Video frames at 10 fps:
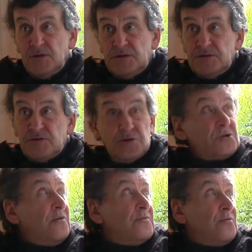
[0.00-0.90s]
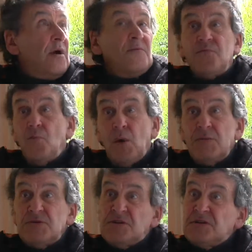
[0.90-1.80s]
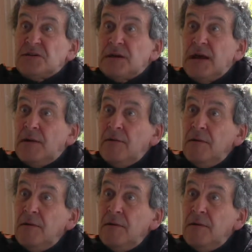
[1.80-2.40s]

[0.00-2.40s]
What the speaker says: which is just over the road from where we're sitting now.